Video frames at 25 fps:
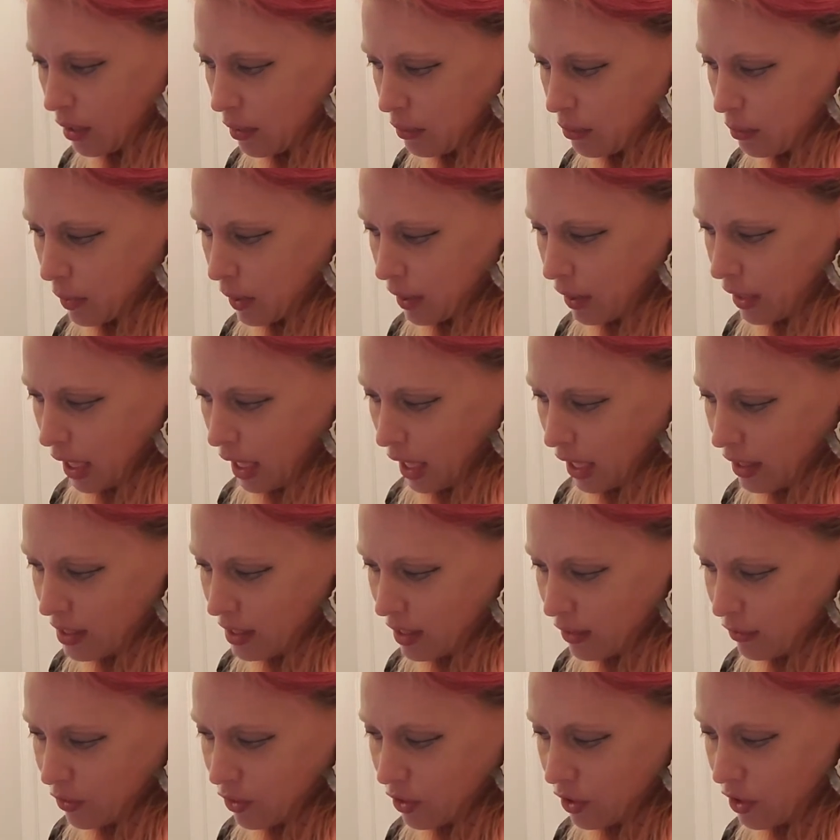But yes,
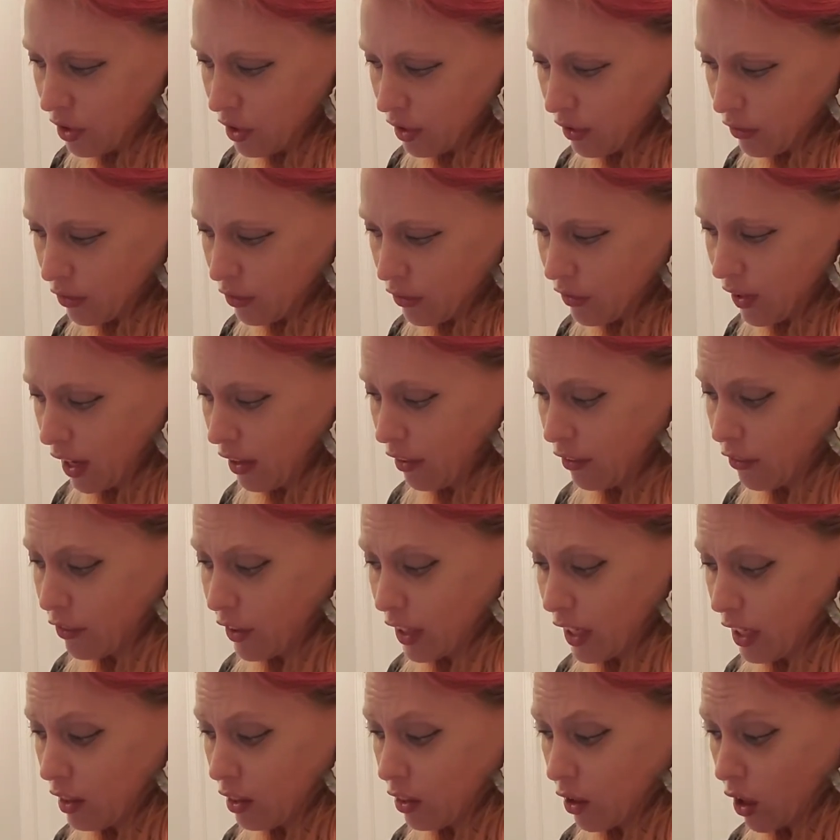if you've got a
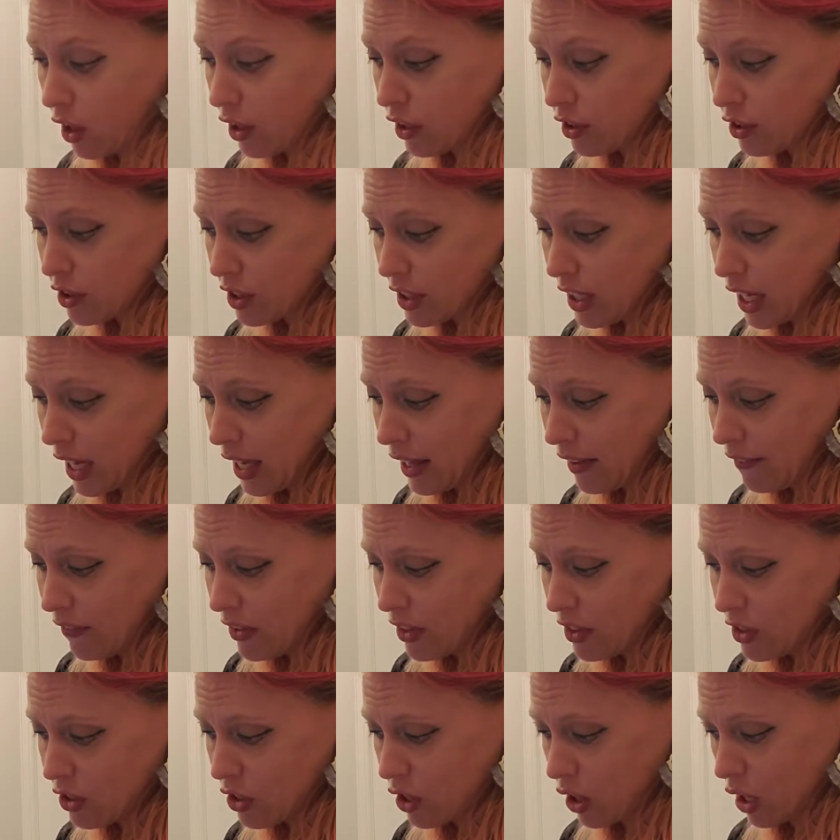very large
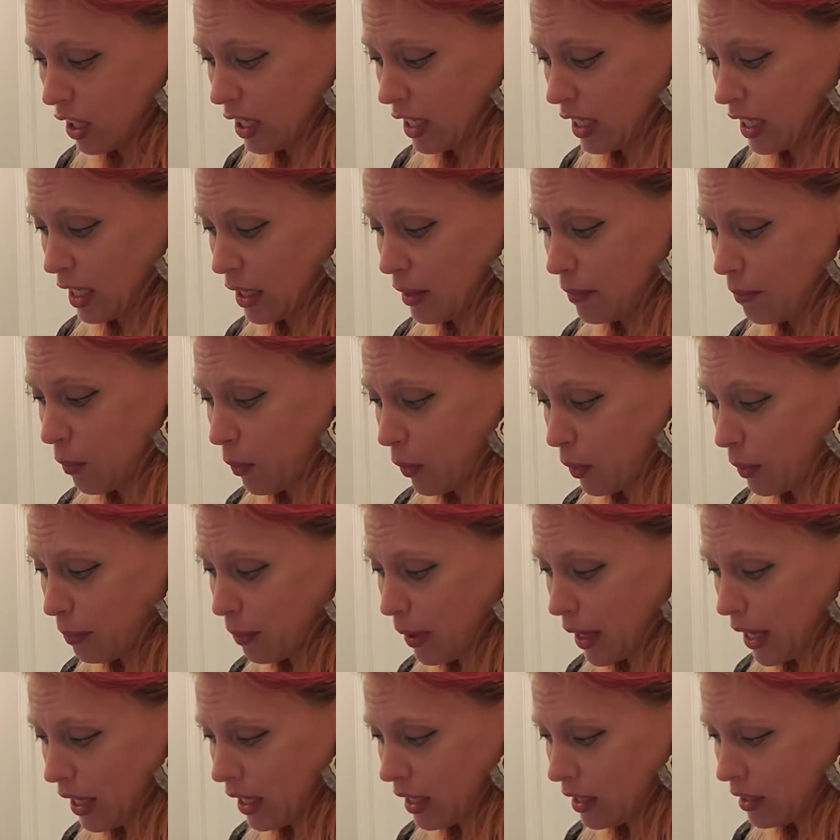canvas, you're going to need more
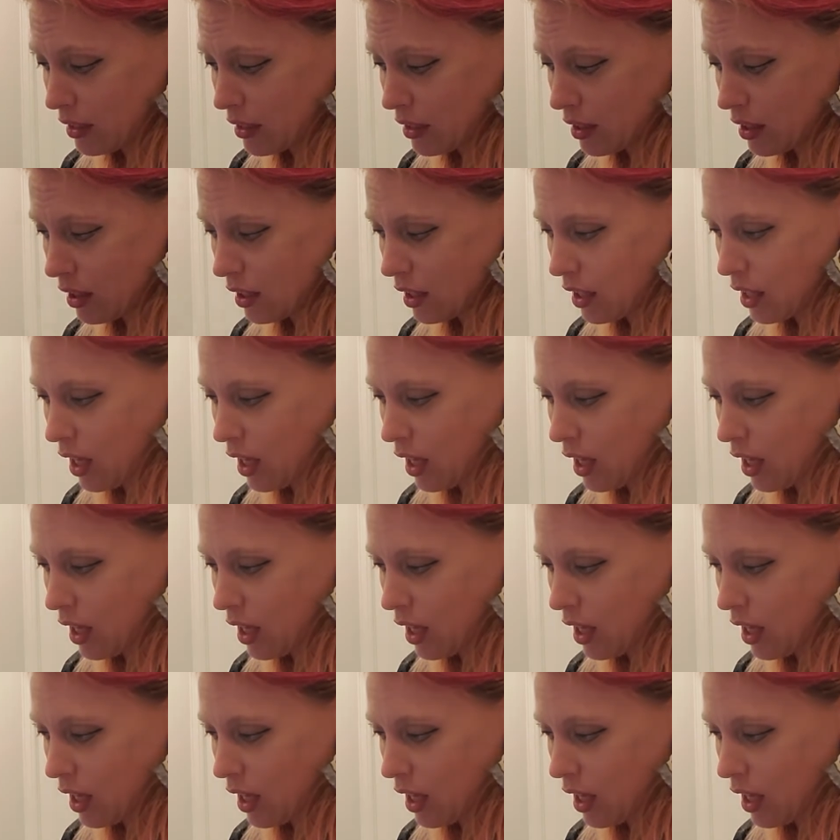paint.